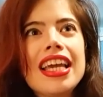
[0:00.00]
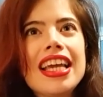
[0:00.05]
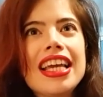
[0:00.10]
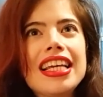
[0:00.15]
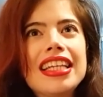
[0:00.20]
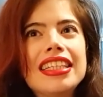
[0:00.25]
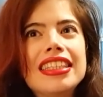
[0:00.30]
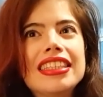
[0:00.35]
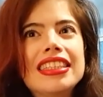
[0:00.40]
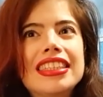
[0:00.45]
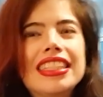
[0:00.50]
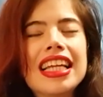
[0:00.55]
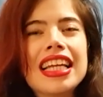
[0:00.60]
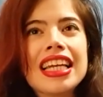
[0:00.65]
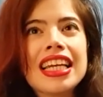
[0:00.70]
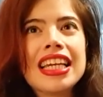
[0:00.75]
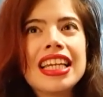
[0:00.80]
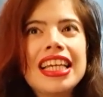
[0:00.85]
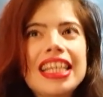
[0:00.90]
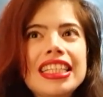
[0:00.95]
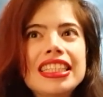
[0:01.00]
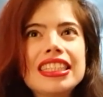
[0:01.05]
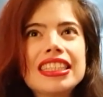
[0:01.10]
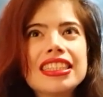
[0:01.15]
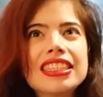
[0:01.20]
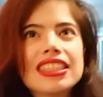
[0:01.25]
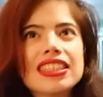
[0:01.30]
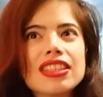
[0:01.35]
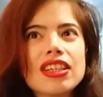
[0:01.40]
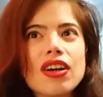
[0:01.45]
in the
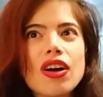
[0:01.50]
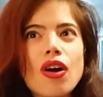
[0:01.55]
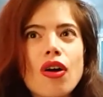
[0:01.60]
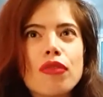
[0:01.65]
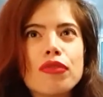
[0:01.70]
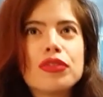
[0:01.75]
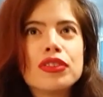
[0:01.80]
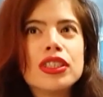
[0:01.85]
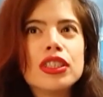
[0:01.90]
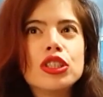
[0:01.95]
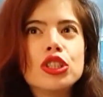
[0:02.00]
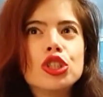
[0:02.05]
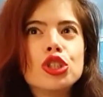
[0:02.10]
list of the